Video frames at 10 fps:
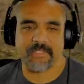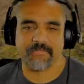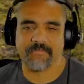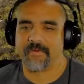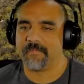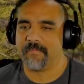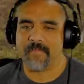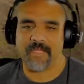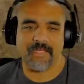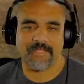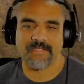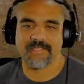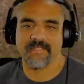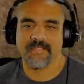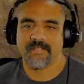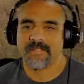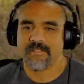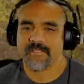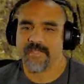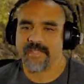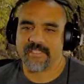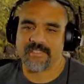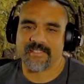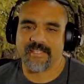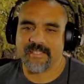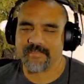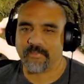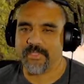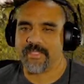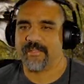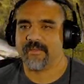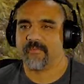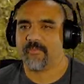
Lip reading: from the base. So then just in case if we get